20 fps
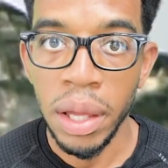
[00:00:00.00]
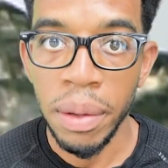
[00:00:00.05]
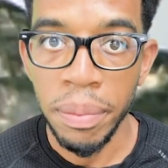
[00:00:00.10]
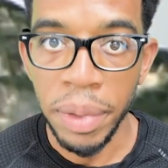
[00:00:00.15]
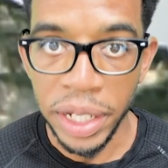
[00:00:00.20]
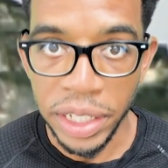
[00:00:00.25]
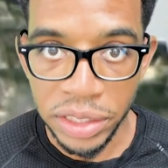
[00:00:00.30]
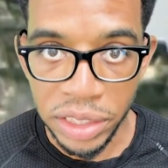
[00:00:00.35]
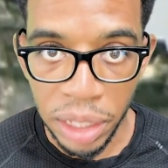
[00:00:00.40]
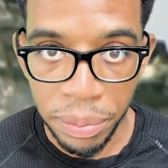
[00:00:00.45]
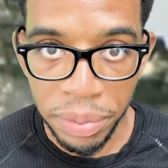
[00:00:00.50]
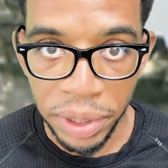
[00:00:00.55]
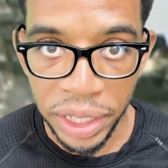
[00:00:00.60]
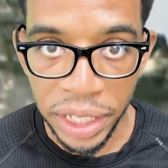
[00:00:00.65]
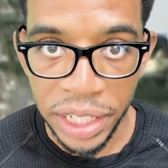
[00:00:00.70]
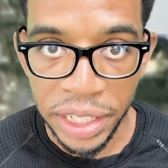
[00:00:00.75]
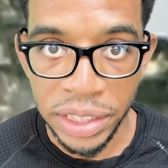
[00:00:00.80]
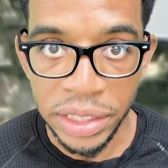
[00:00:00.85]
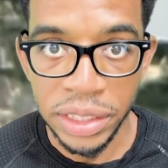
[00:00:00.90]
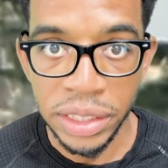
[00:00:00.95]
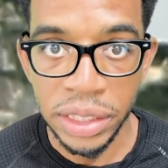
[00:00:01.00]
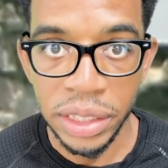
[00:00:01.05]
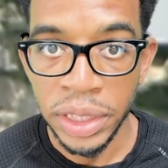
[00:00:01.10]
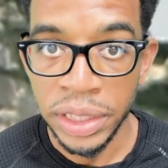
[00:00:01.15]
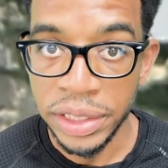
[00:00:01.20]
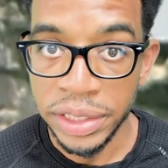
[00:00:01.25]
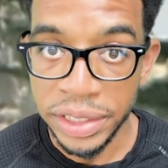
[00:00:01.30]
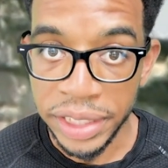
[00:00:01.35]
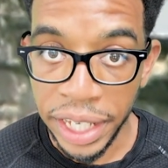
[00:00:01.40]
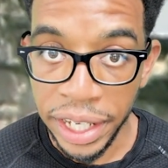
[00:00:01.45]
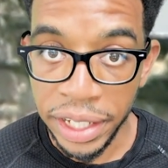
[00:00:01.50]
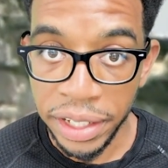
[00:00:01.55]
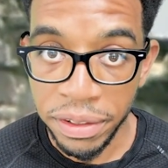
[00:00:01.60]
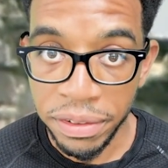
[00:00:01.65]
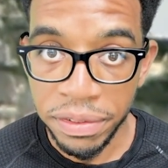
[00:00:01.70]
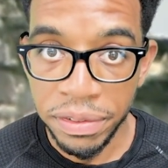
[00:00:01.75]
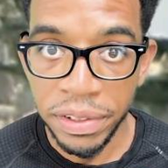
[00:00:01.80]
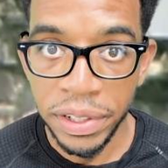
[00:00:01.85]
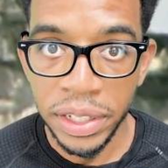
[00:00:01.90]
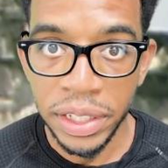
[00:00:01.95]
base jumping is
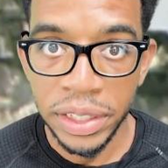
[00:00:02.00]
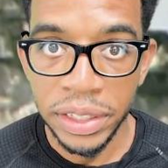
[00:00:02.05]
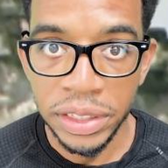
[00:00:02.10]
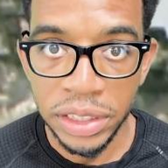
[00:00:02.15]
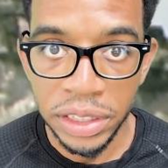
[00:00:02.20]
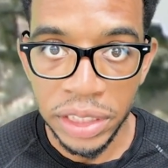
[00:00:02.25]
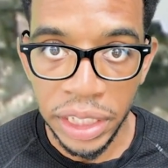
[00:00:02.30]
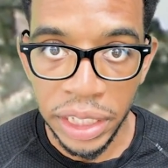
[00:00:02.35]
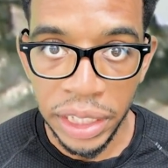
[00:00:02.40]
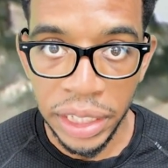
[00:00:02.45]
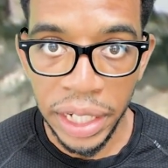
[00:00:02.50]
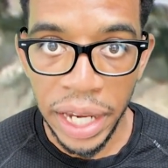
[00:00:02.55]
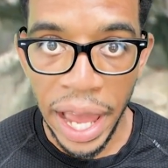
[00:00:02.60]
safe, she